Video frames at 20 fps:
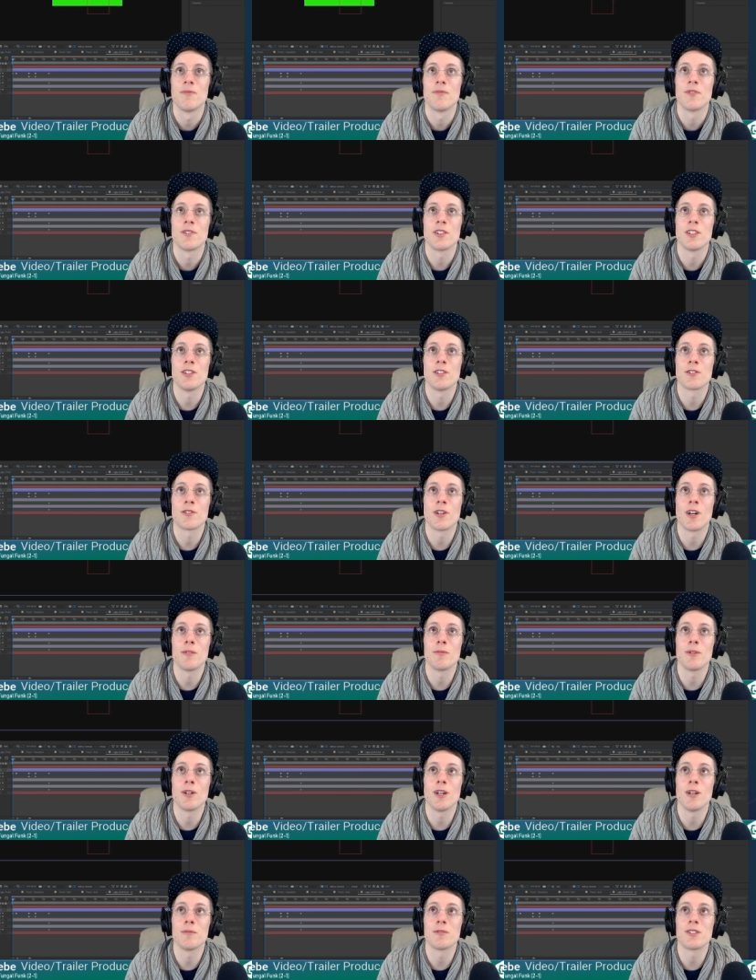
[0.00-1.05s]
Little
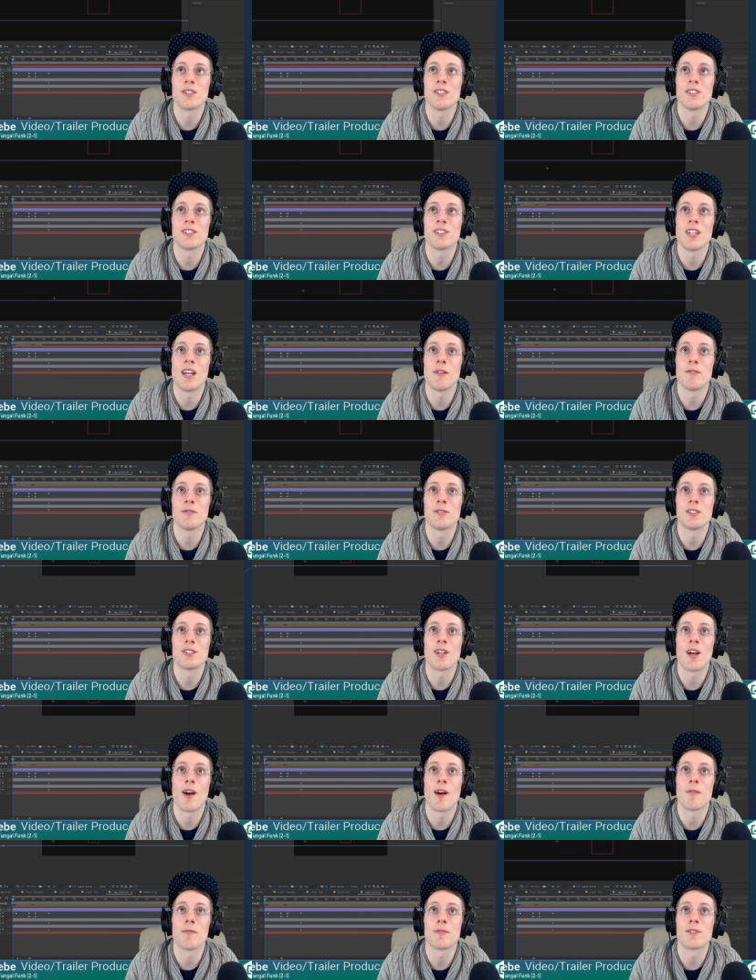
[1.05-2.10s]
grub's gonna slam from the
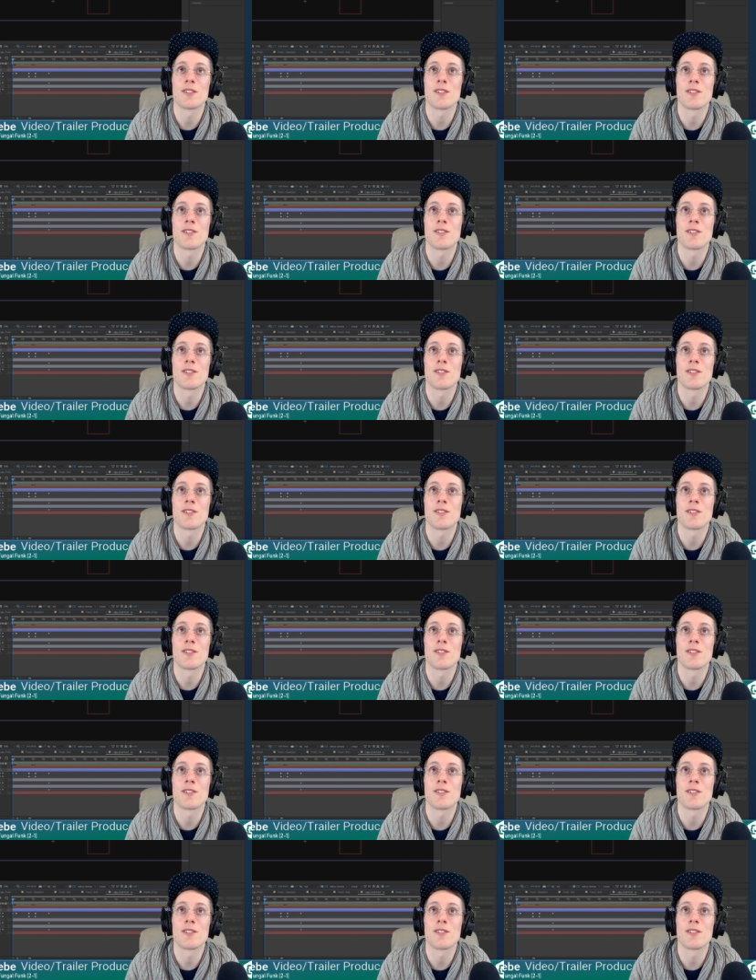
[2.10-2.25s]
top.